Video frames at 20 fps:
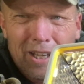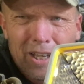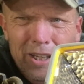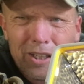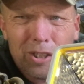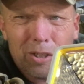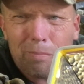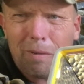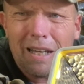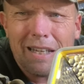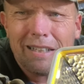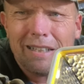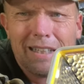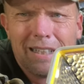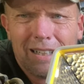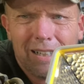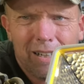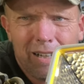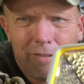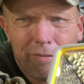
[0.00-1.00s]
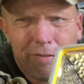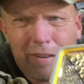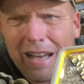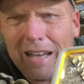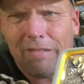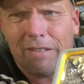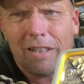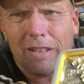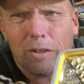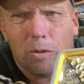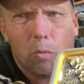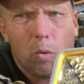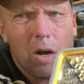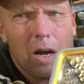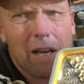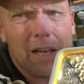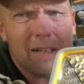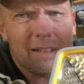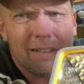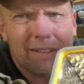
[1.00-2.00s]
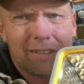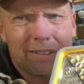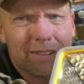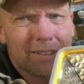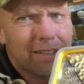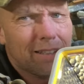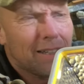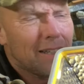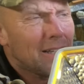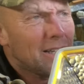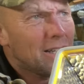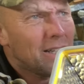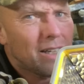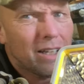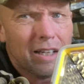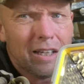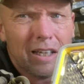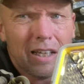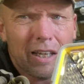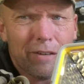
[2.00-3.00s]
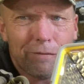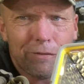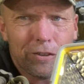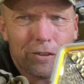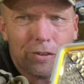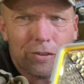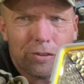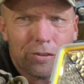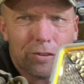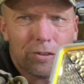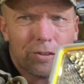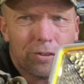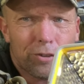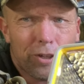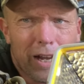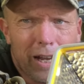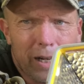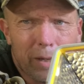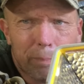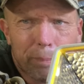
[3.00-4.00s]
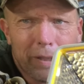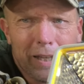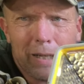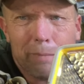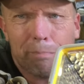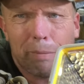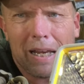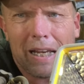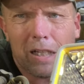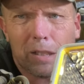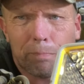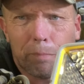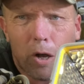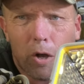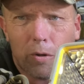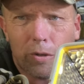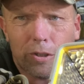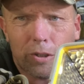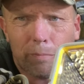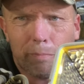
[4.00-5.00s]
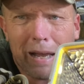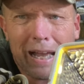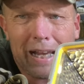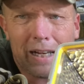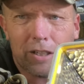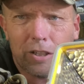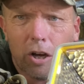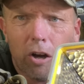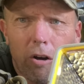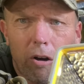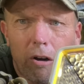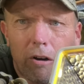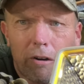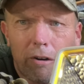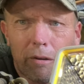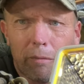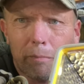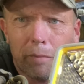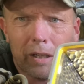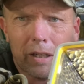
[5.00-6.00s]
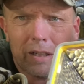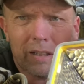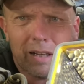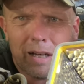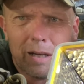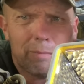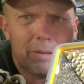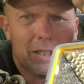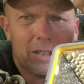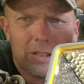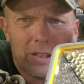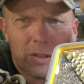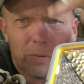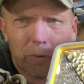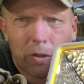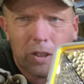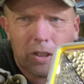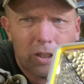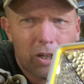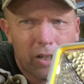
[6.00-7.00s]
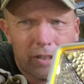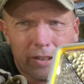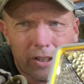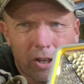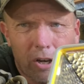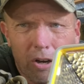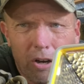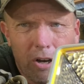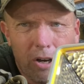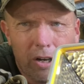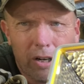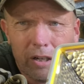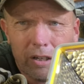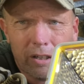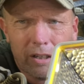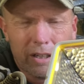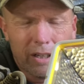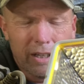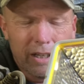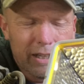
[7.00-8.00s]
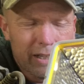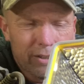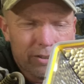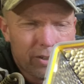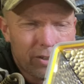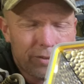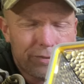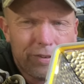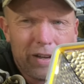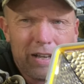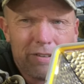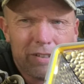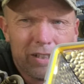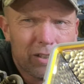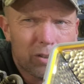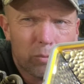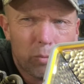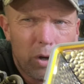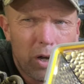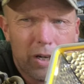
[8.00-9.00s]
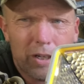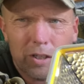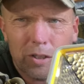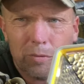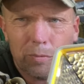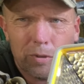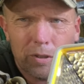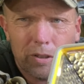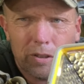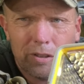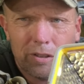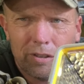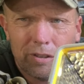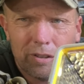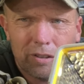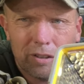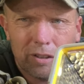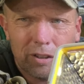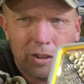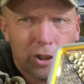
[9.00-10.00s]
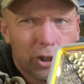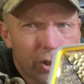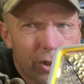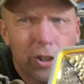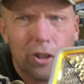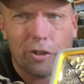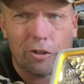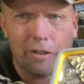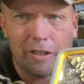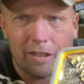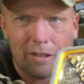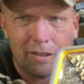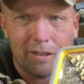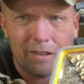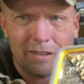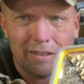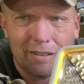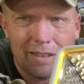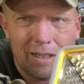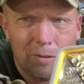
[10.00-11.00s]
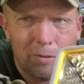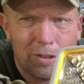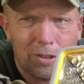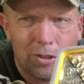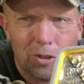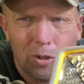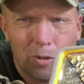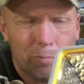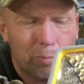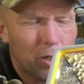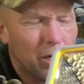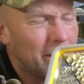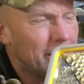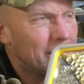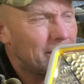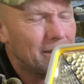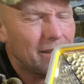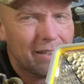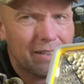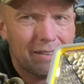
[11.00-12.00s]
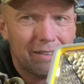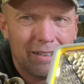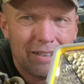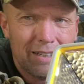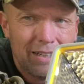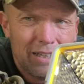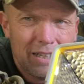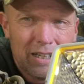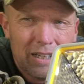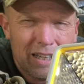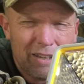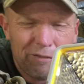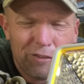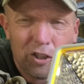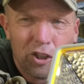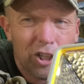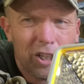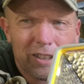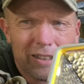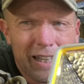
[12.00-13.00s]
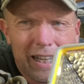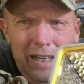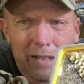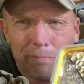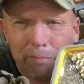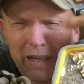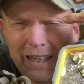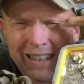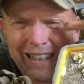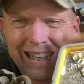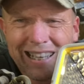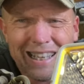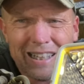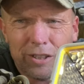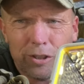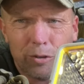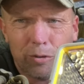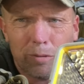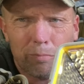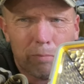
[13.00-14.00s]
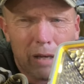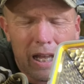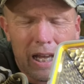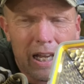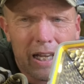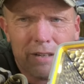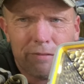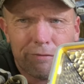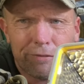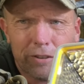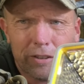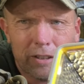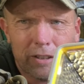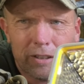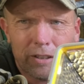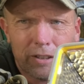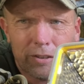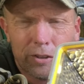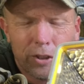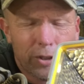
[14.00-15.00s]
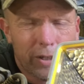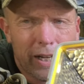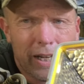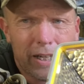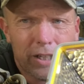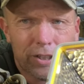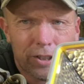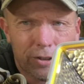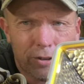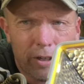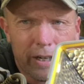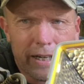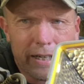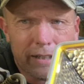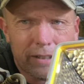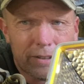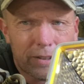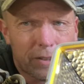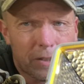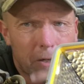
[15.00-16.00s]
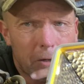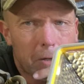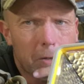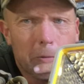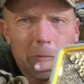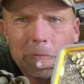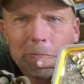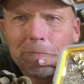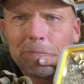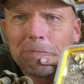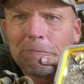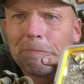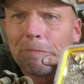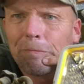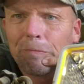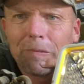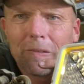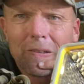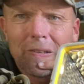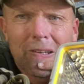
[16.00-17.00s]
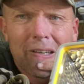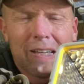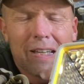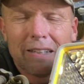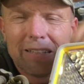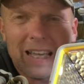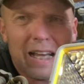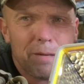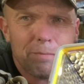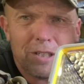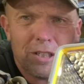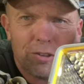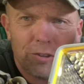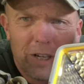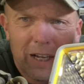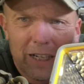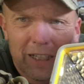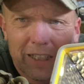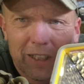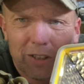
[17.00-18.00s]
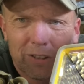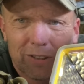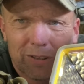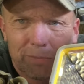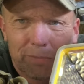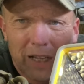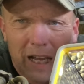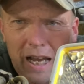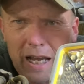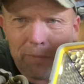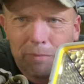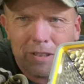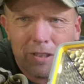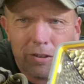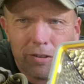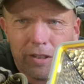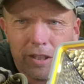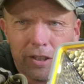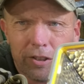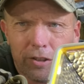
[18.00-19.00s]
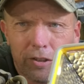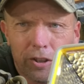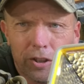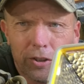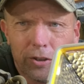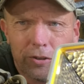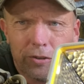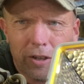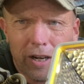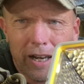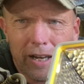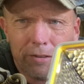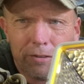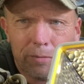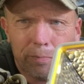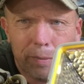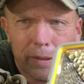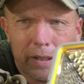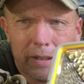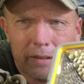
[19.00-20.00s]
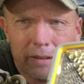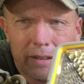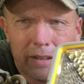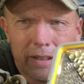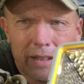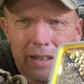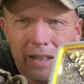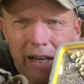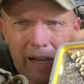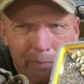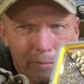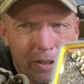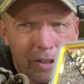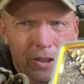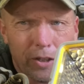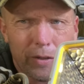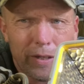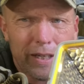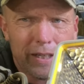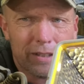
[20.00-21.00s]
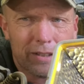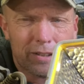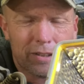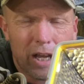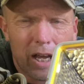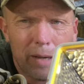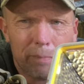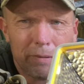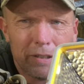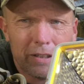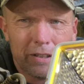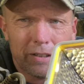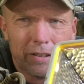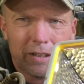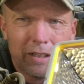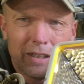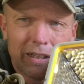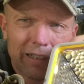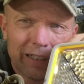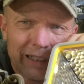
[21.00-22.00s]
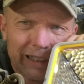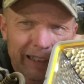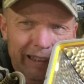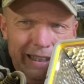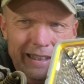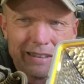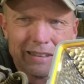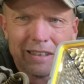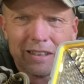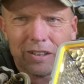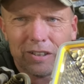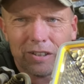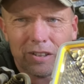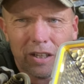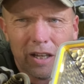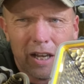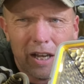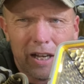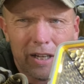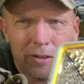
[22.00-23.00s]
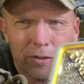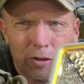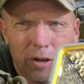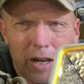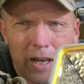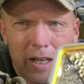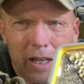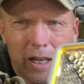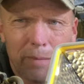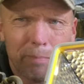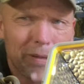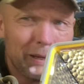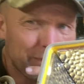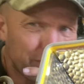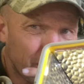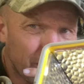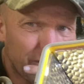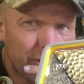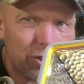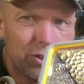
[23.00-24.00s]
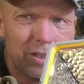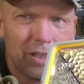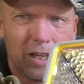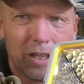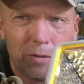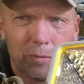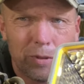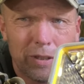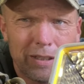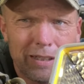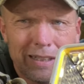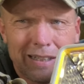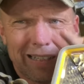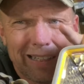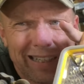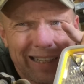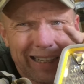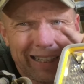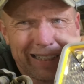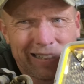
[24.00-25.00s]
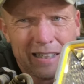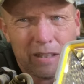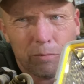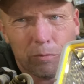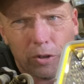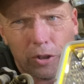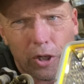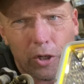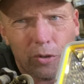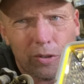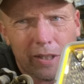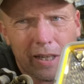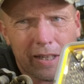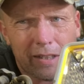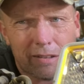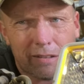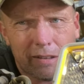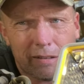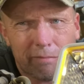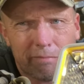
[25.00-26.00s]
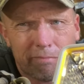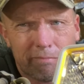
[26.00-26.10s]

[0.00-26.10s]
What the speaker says: you might need a 500 watts if you're trying to play baseball in your backyard. But I mean, just working on the car, those 500 watters were ludicrous. They were so bright. And if you looked at them, my God, you were blind for 2 days straight. So yeah, I'm just trying to kill some time until this glue dries, but I'm going to go ahead and stop it here. Let this dry up. I'm going to do the other one, and then we'll go test it.